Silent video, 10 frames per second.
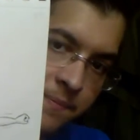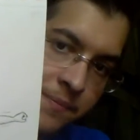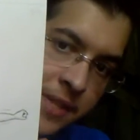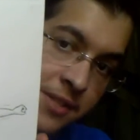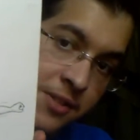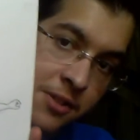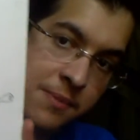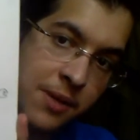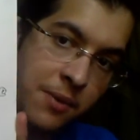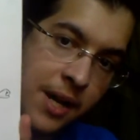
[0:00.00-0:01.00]
This took
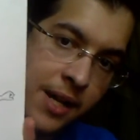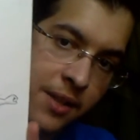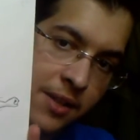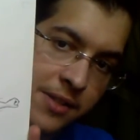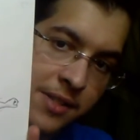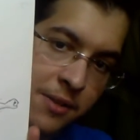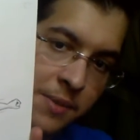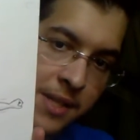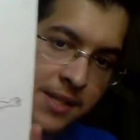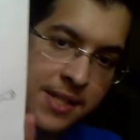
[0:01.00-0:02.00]
me a while also,
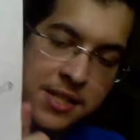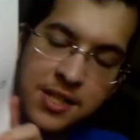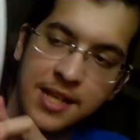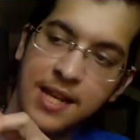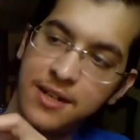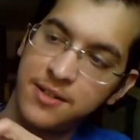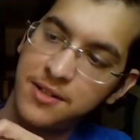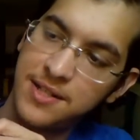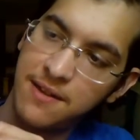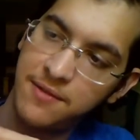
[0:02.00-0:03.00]
because each of the
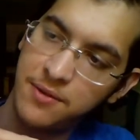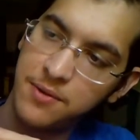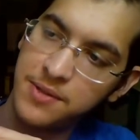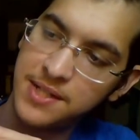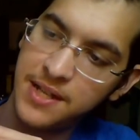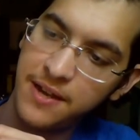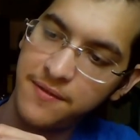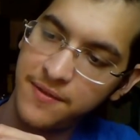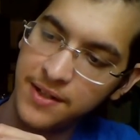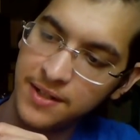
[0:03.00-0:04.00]
characters have their own
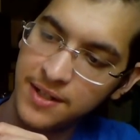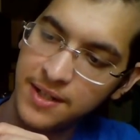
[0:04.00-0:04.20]
stuff, and